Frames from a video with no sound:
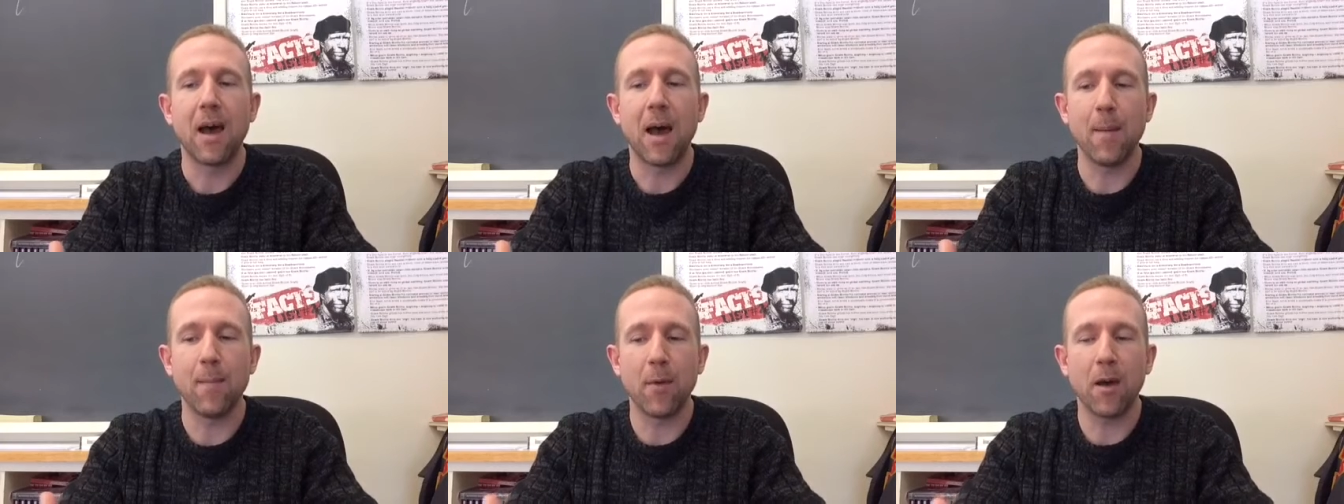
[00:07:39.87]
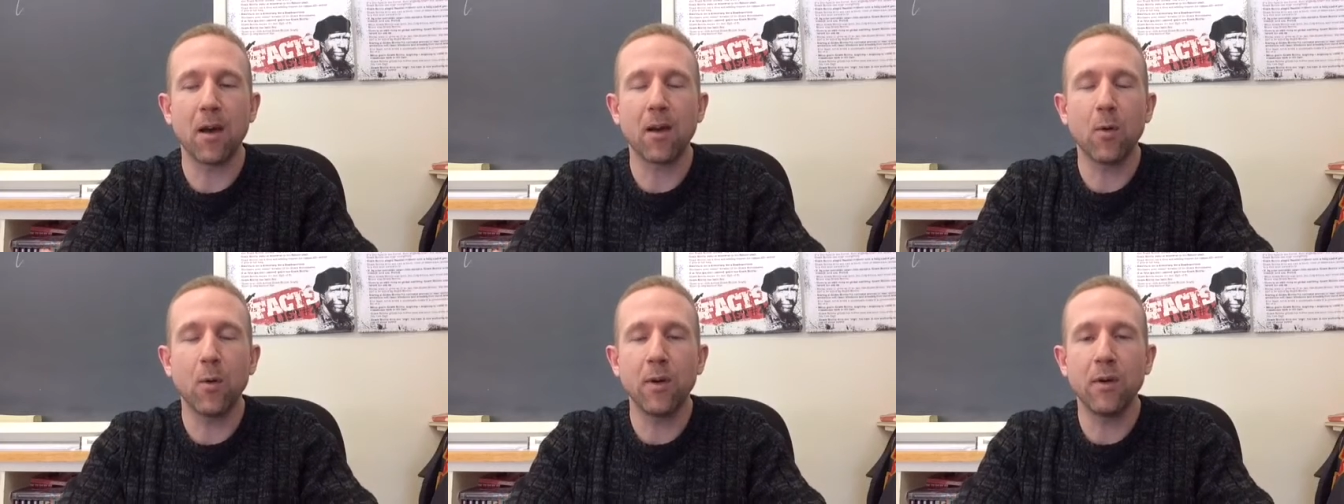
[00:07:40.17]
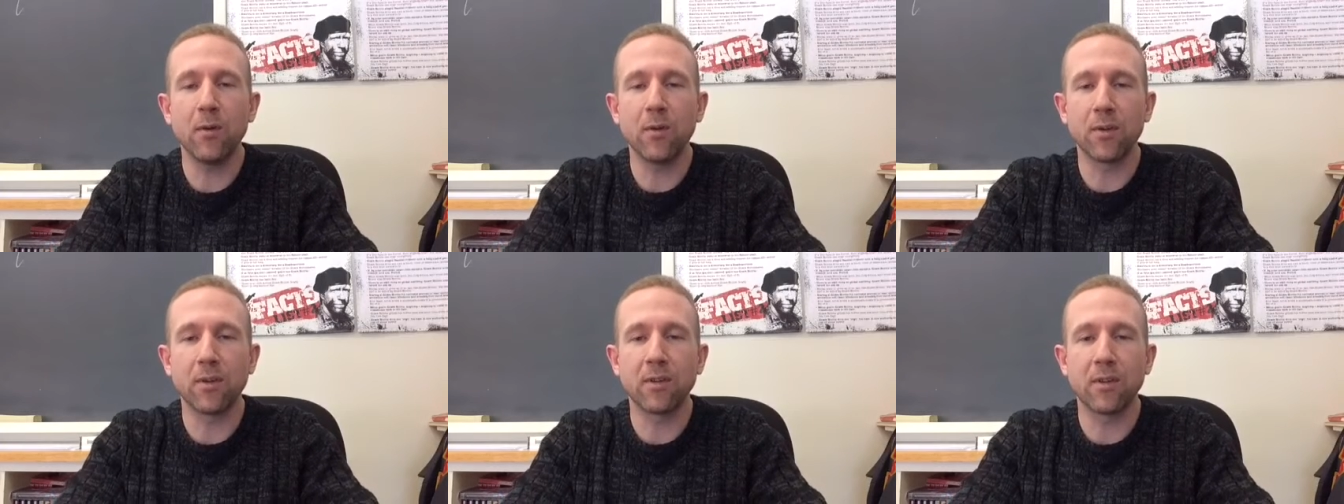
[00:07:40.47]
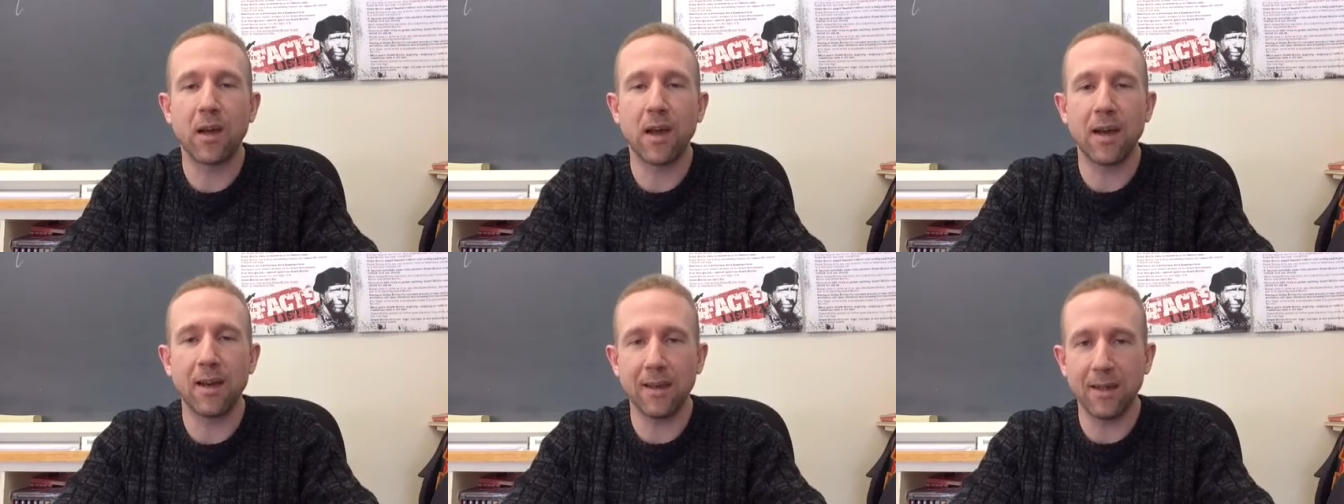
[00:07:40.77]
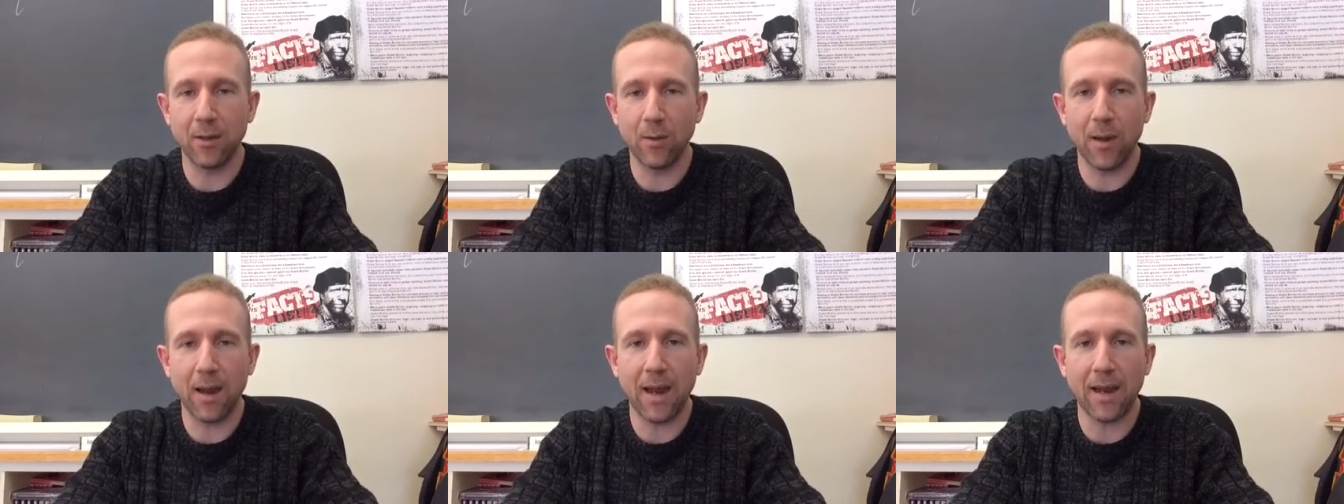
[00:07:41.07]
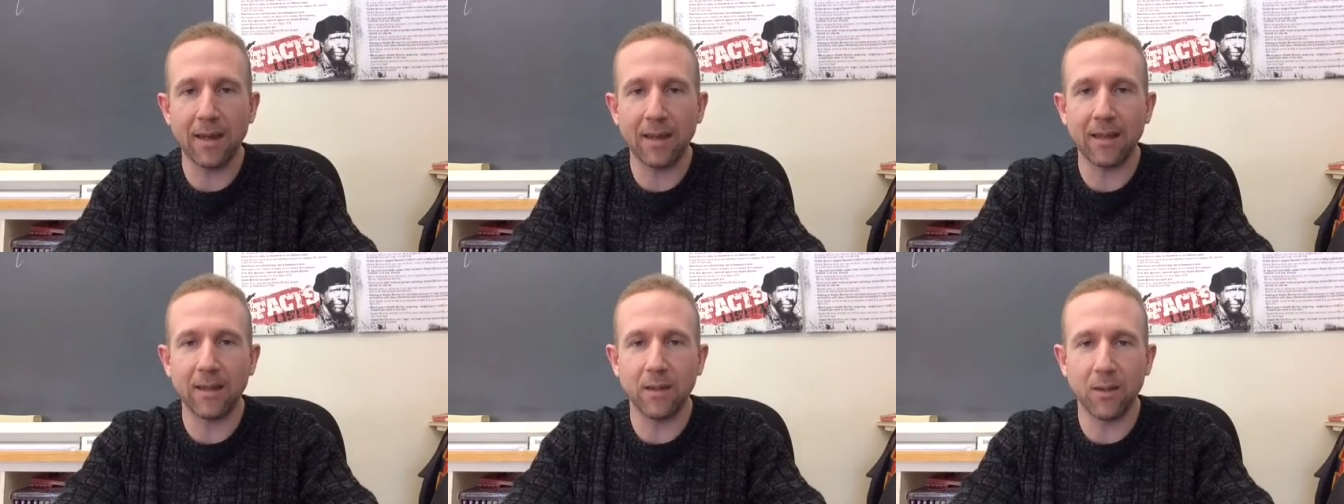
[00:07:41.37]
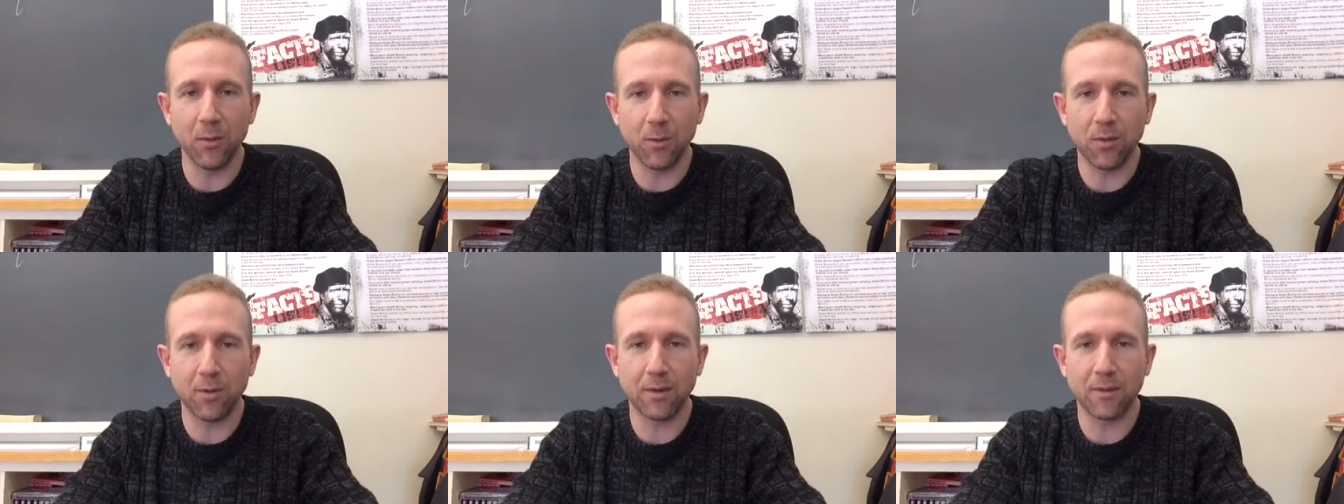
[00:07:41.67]
I'm not going to assign you any
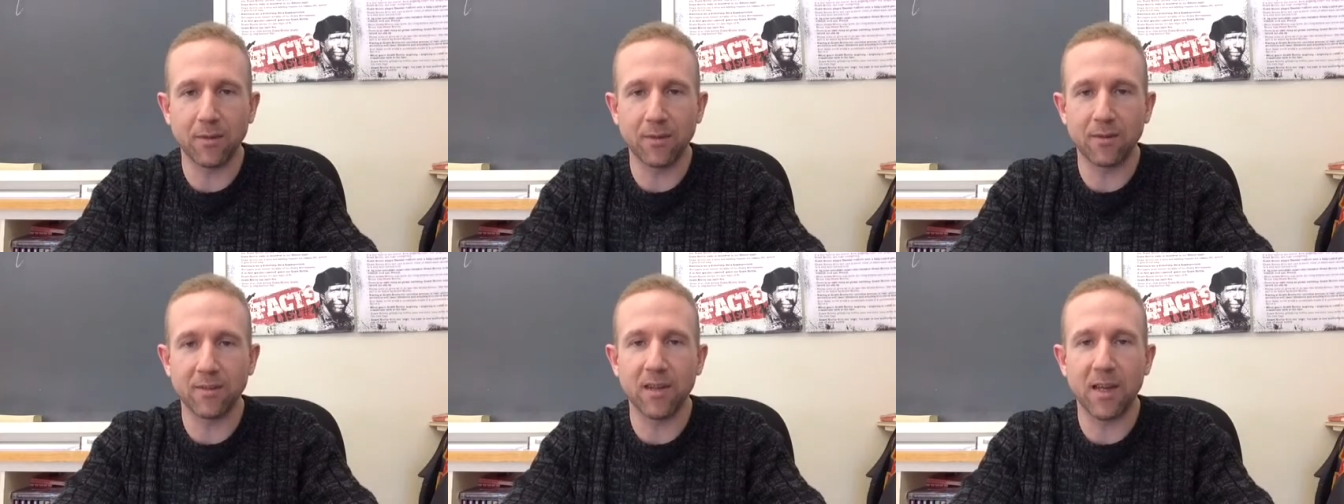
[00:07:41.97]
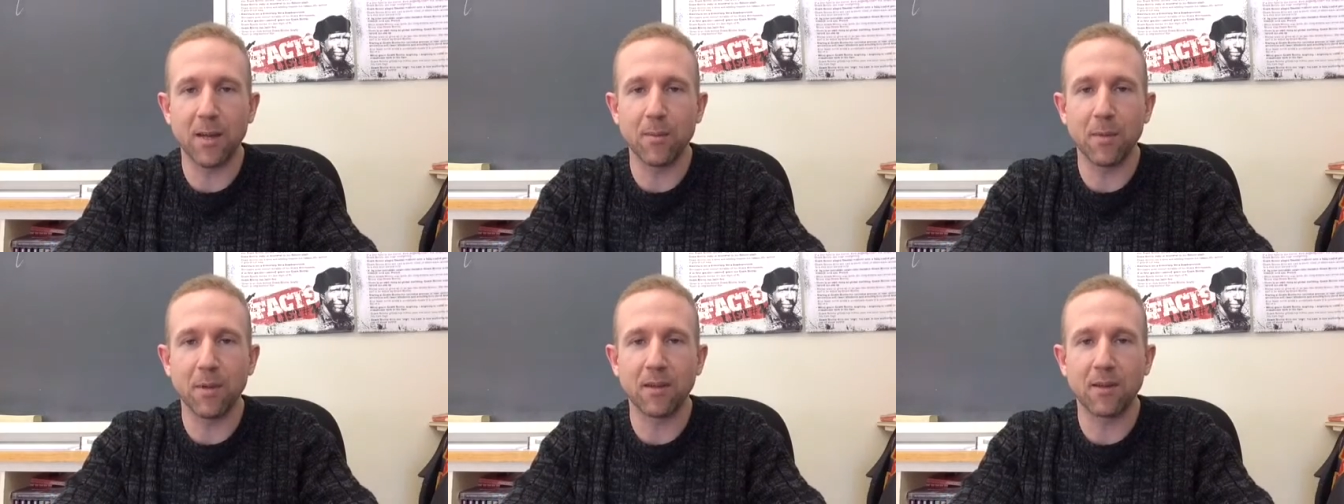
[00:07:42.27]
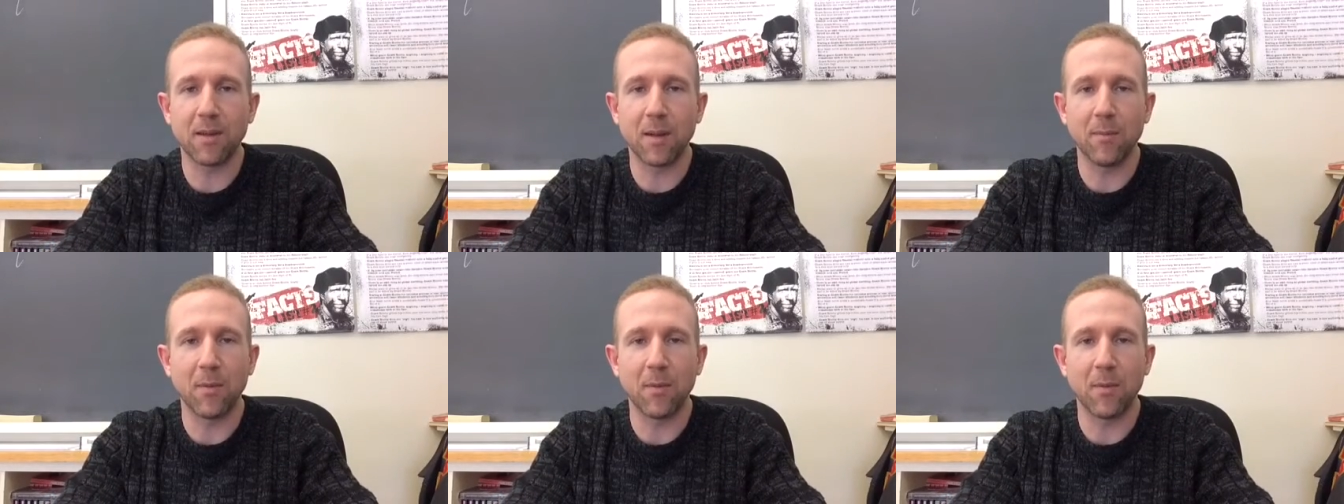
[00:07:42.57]
useless assignments.